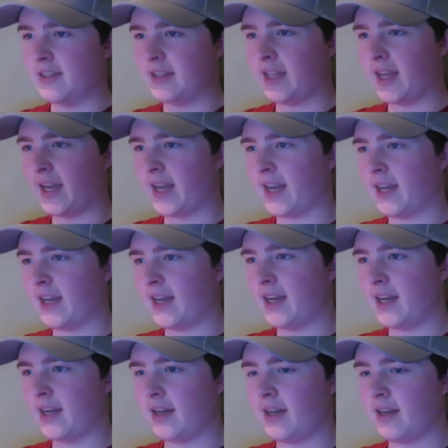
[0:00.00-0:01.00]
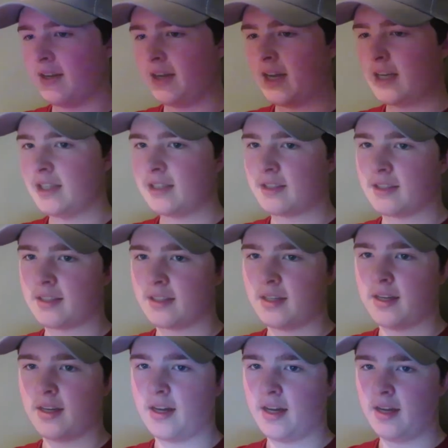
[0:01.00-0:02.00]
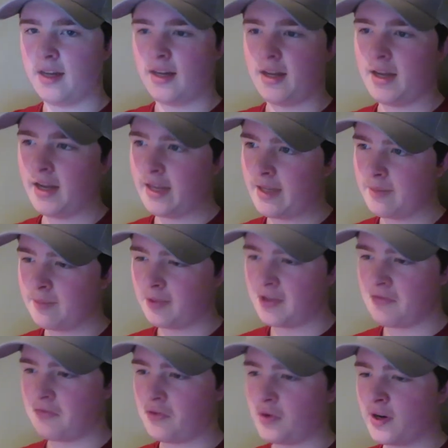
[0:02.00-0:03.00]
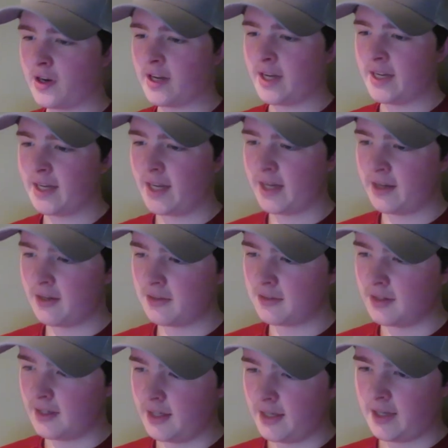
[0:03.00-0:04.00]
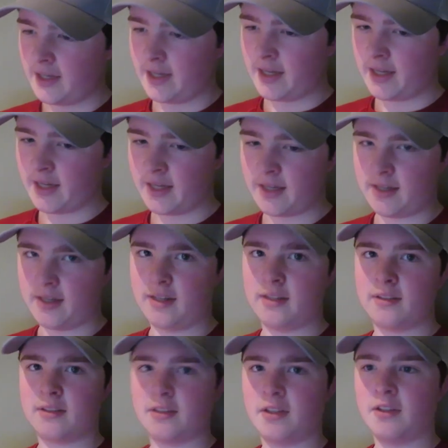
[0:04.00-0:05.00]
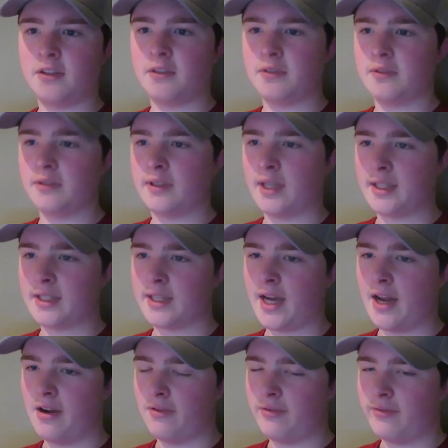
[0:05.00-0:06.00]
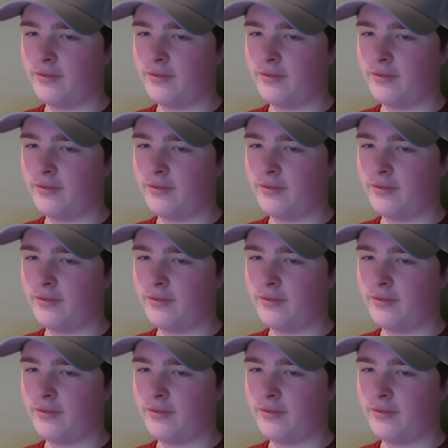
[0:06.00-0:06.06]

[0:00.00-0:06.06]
Like, I just, I can play Fortnite now, and so that's kind of